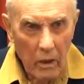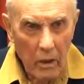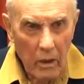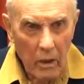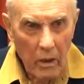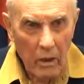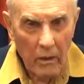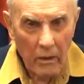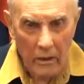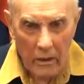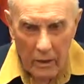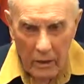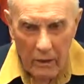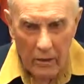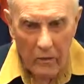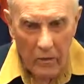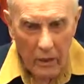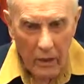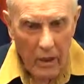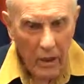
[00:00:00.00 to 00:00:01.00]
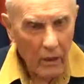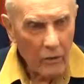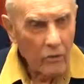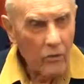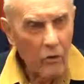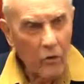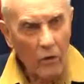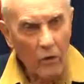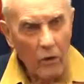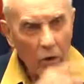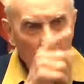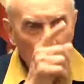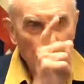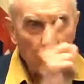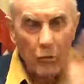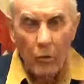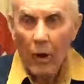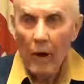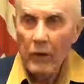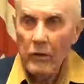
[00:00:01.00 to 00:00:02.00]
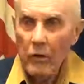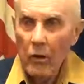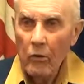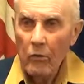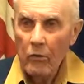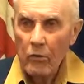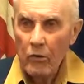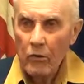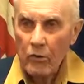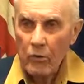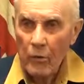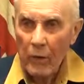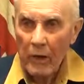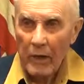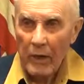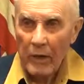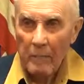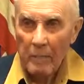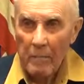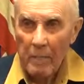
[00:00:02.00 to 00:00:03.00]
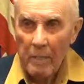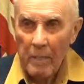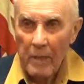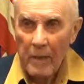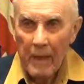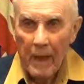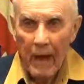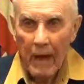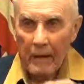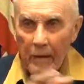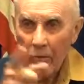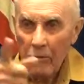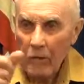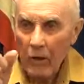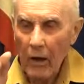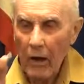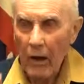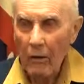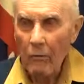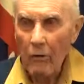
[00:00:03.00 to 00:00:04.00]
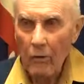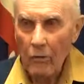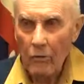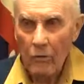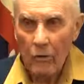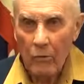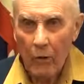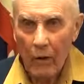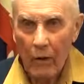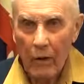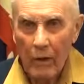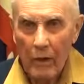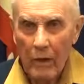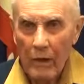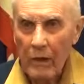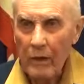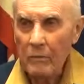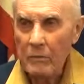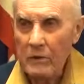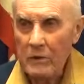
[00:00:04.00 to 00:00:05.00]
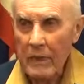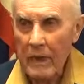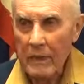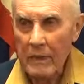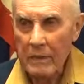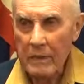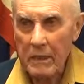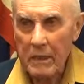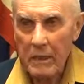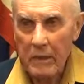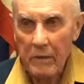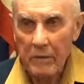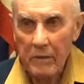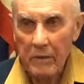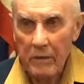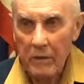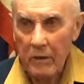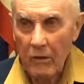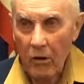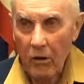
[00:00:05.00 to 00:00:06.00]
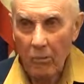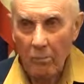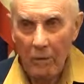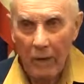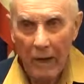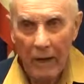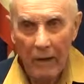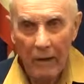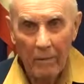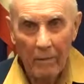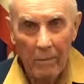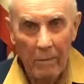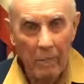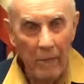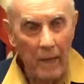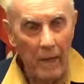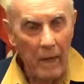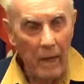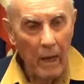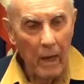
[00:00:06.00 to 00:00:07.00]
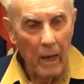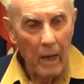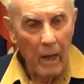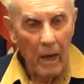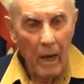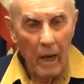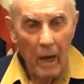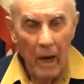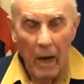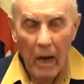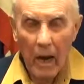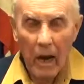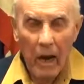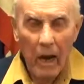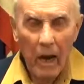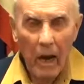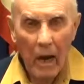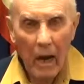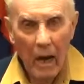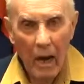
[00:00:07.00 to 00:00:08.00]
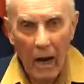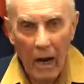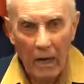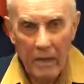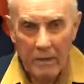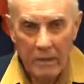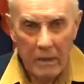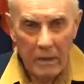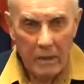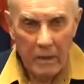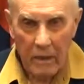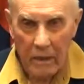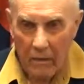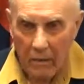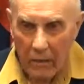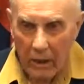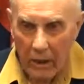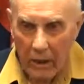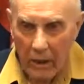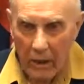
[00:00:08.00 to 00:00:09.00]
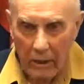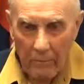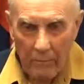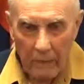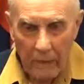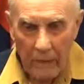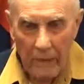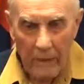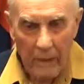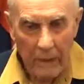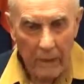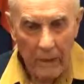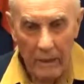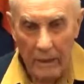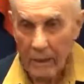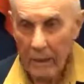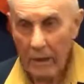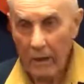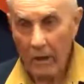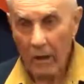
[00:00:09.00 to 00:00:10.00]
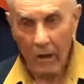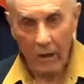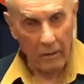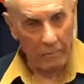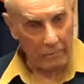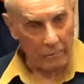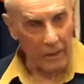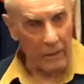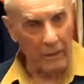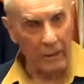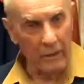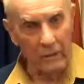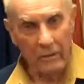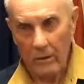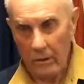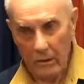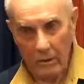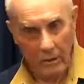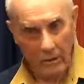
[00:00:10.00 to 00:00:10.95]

and I know you're 20. I don't know how old you are. He was 19, the co-pilot. I said, here I am, getting on a plane